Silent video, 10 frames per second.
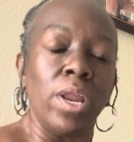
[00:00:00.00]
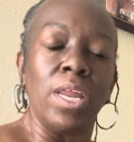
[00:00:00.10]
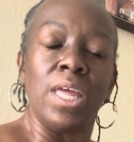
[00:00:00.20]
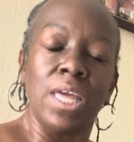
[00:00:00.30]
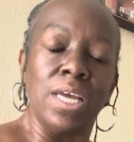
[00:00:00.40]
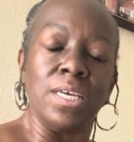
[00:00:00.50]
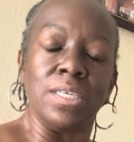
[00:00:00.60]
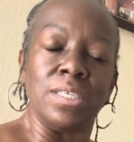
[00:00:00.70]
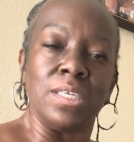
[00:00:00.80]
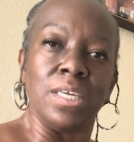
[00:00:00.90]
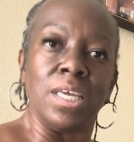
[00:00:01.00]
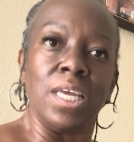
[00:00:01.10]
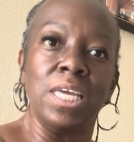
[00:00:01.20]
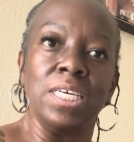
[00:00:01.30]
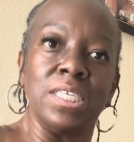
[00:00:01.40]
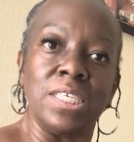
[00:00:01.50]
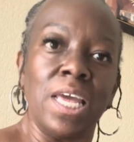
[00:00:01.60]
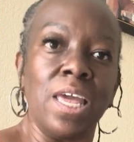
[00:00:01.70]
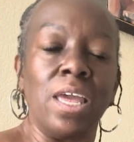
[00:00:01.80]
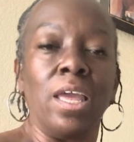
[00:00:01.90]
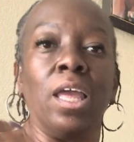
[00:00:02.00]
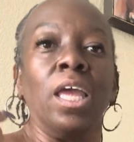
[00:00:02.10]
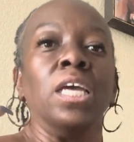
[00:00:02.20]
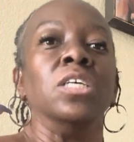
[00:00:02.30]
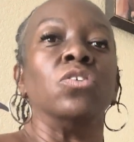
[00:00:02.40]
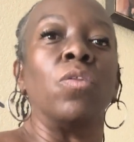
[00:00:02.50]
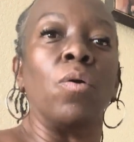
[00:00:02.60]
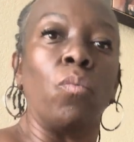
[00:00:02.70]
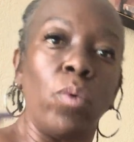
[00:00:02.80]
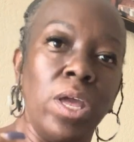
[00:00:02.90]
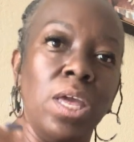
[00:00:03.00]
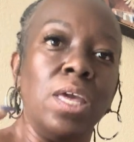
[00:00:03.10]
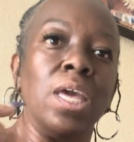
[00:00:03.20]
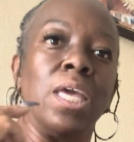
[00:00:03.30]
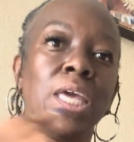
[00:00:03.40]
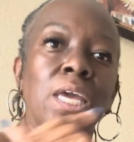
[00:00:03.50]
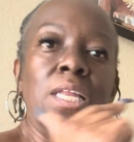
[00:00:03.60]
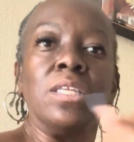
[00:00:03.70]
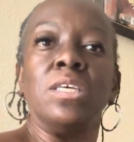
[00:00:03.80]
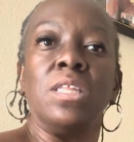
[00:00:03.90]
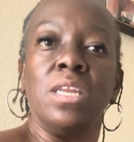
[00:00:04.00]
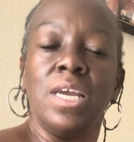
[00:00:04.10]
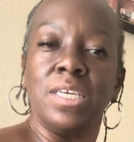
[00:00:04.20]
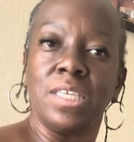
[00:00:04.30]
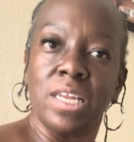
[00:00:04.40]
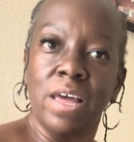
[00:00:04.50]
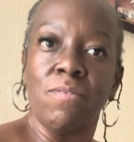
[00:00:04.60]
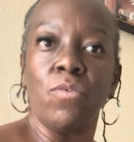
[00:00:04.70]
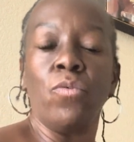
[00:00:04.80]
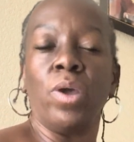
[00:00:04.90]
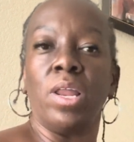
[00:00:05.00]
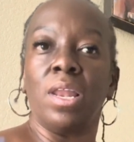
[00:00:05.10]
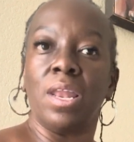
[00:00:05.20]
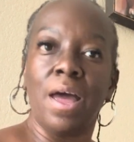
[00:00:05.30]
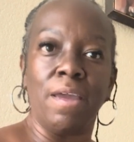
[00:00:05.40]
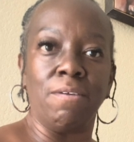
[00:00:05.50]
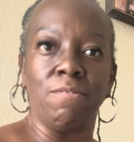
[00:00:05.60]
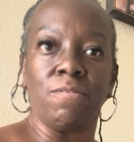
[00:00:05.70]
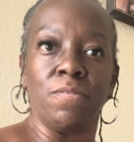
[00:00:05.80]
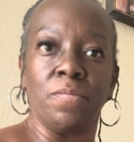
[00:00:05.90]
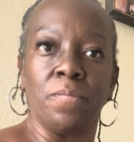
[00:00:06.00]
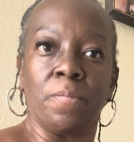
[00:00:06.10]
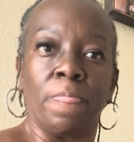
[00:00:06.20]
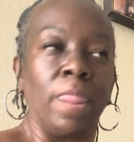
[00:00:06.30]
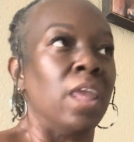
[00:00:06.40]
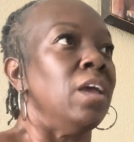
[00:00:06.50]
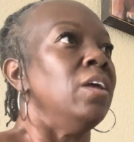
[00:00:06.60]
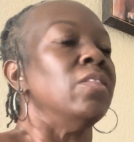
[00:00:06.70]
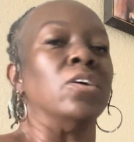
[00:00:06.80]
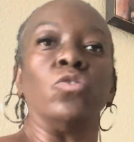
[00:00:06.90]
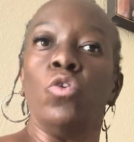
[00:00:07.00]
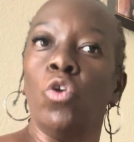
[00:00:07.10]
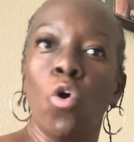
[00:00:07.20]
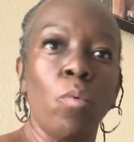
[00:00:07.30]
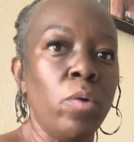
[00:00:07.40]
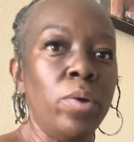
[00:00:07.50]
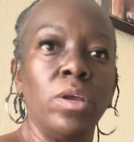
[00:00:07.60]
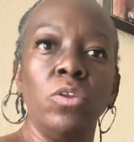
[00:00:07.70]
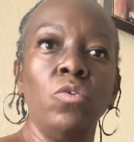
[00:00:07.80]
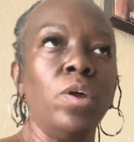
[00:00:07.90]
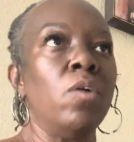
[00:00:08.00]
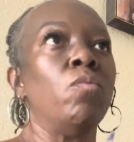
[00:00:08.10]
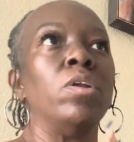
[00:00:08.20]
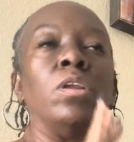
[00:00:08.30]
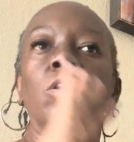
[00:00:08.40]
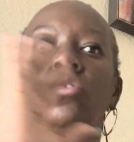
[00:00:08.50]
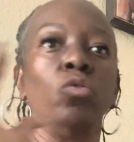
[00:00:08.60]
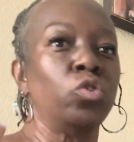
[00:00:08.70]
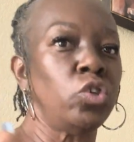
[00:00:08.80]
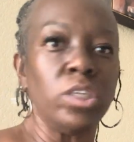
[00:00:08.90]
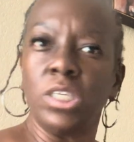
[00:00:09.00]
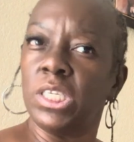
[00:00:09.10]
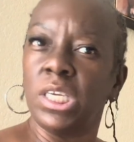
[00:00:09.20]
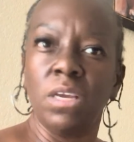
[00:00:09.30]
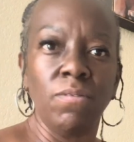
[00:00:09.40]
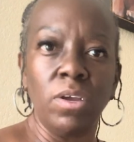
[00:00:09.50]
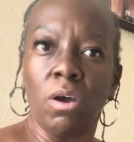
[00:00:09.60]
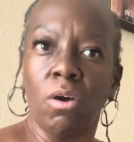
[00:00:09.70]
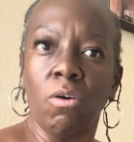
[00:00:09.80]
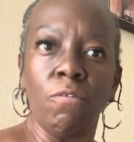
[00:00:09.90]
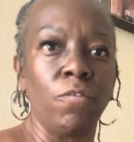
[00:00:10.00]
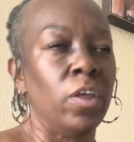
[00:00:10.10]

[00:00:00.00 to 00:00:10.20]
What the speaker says: it is he is saying so that we can get to the next level in life. There's no way we can do that when, shut the TV off,